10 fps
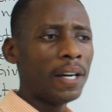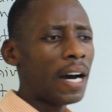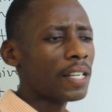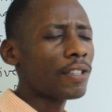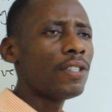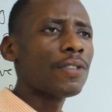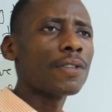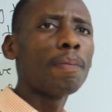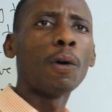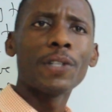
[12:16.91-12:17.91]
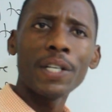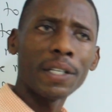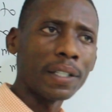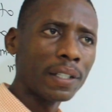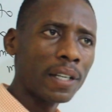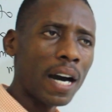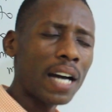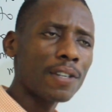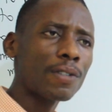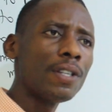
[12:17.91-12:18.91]
I just need some more tea.
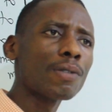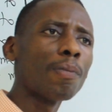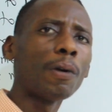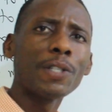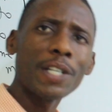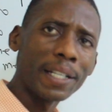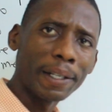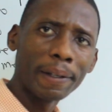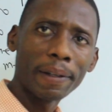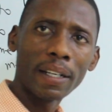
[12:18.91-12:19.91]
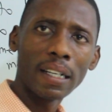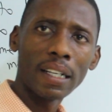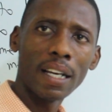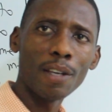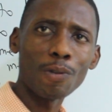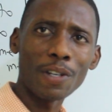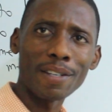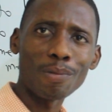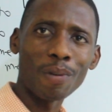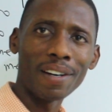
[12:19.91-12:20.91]
I just need small tea. You see
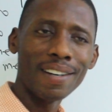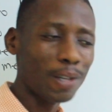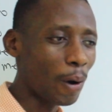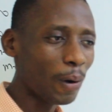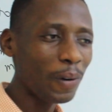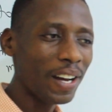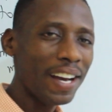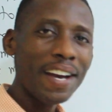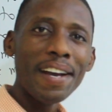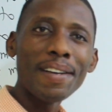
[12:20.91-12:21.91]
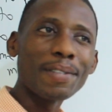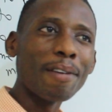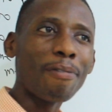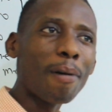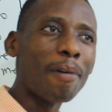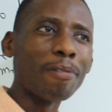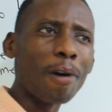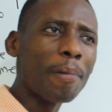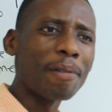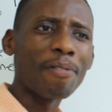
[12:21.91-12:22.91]
this one. So it's the form of
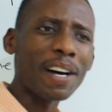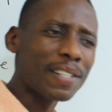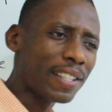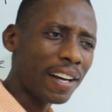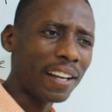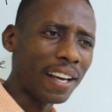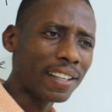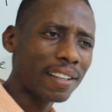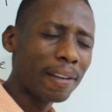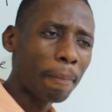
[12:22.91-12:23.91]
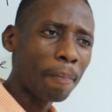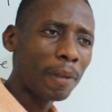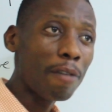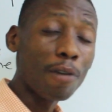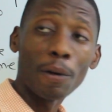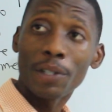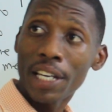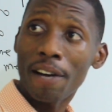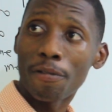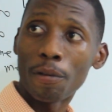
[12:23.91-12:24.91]
going faster. Like if you're not
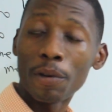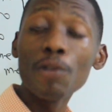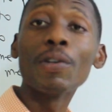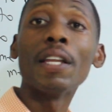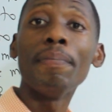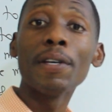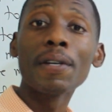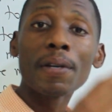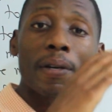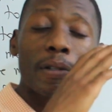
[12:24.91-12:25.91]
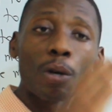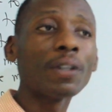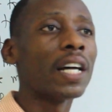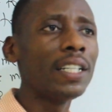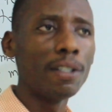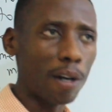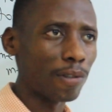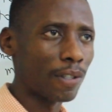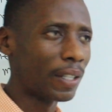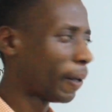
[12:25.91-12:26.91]
careful, you can be totally
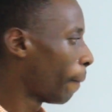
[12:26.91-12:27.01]
lost.